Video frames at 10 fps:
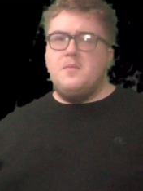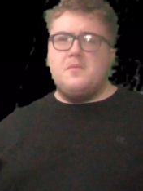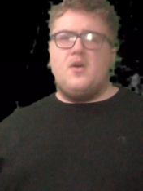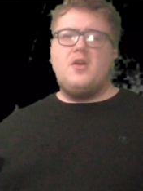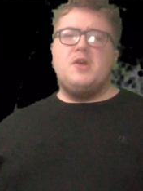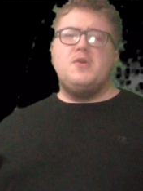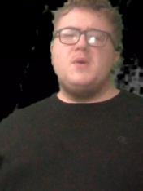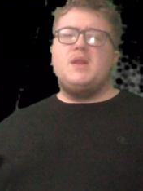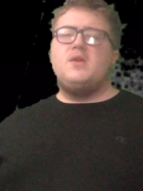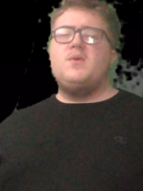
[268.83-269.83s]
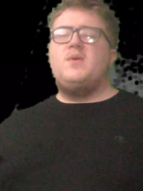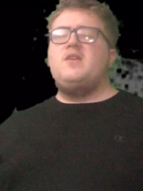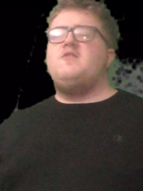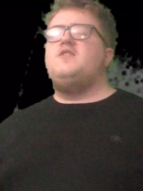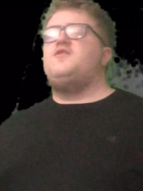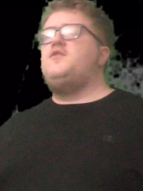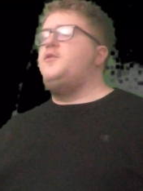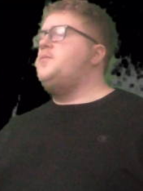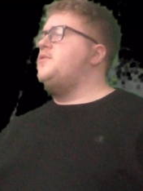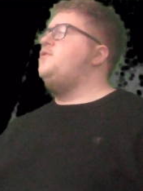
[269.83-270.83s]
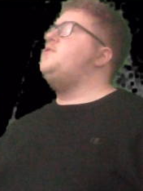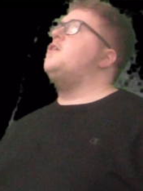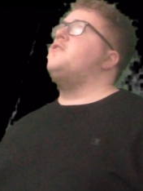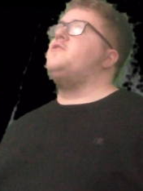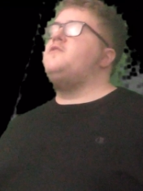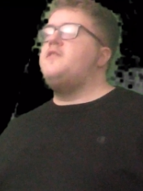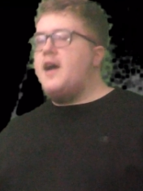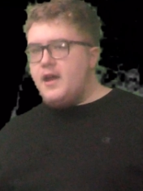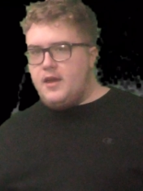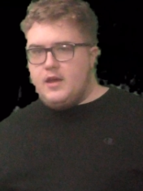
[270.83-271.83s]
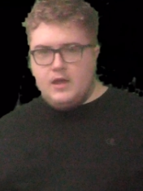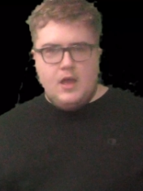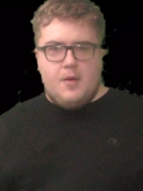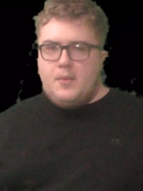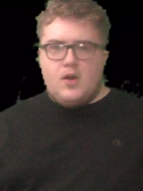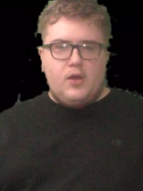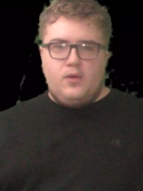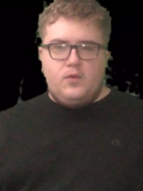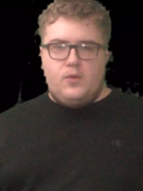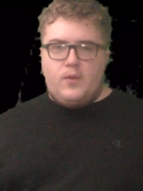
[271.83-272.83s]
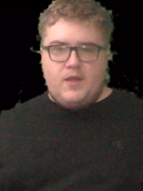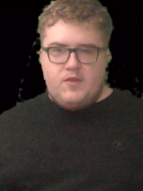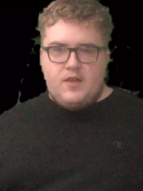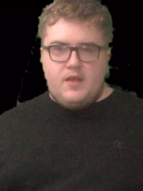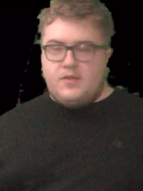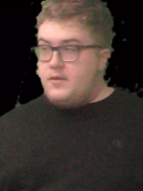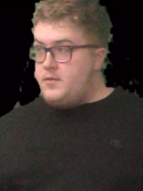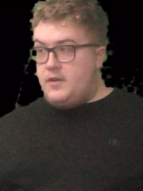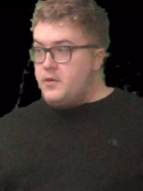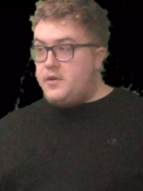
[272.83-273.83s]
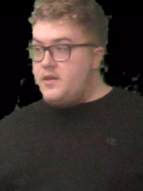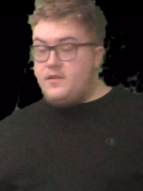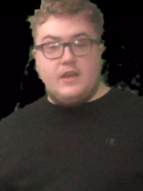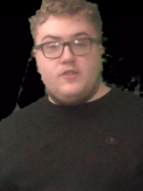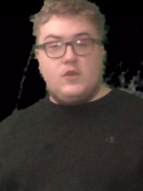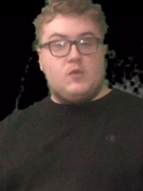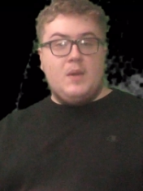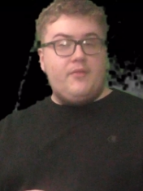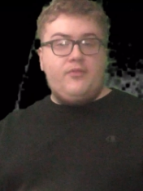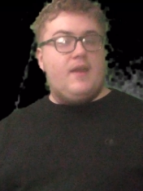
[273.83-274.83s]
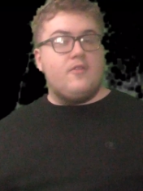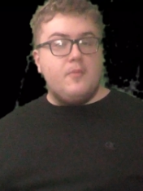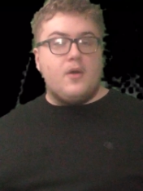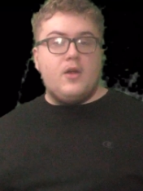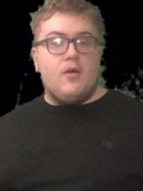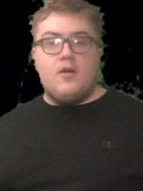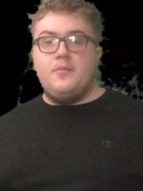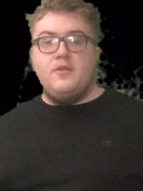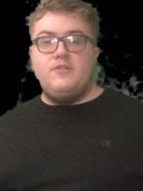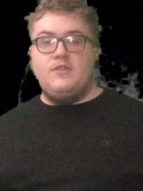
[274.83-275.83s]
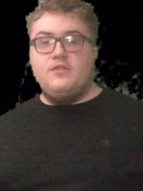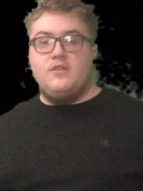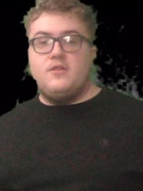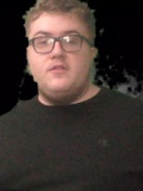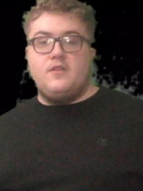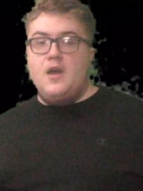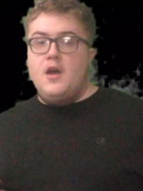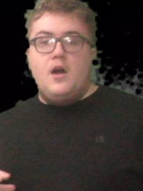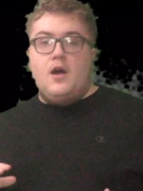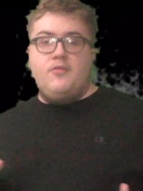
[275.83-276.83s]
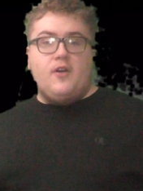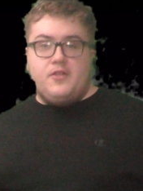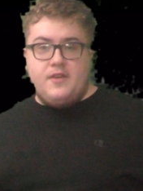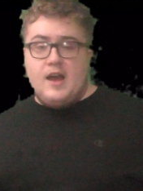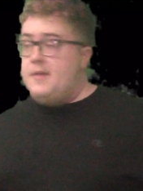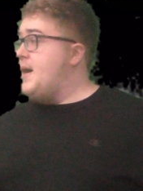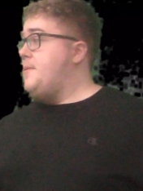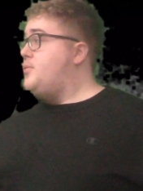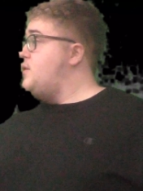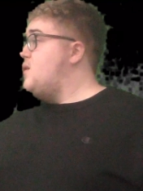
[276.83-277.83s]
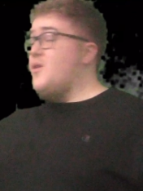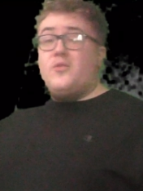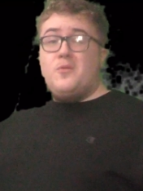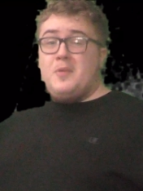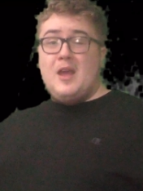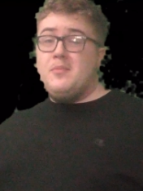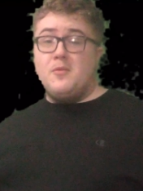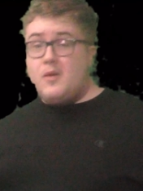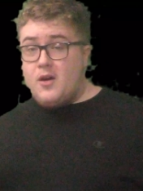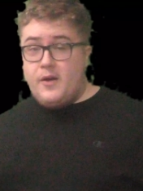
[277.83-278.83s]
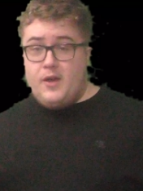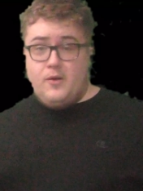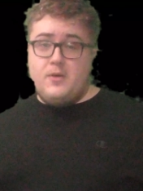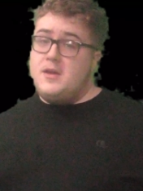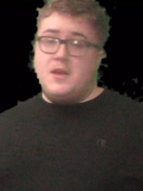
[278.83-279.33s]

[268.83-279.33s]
Mario and Luigi Superstar Saga. Mario and Luigi, the series, is just my favorite Mario RPG series of all time. I put it over Paper Mario.